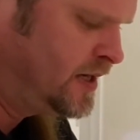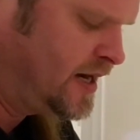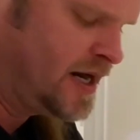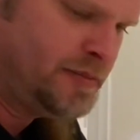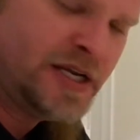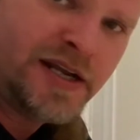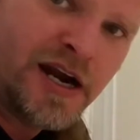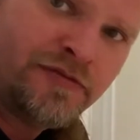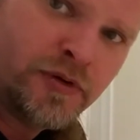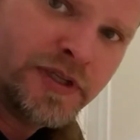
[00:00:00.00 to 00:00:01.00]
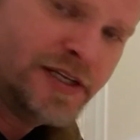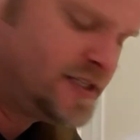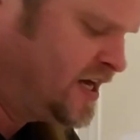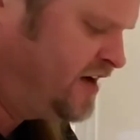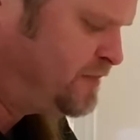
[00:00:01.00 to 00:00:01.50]
I got to be careful with
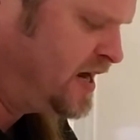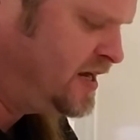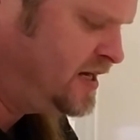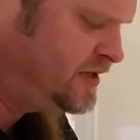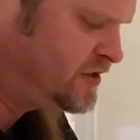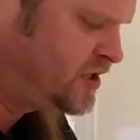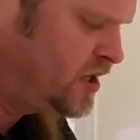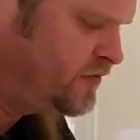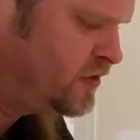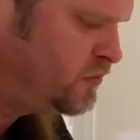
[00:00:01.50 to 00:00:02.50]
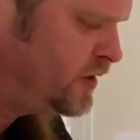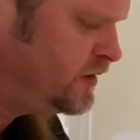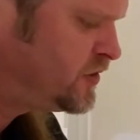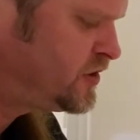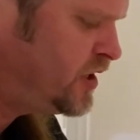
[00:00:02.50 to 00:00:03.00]
this knife. My hand's covered
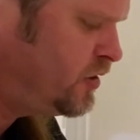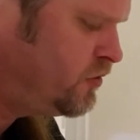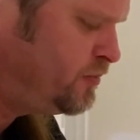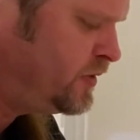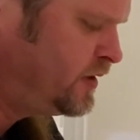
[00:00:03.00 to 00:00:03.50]
with soap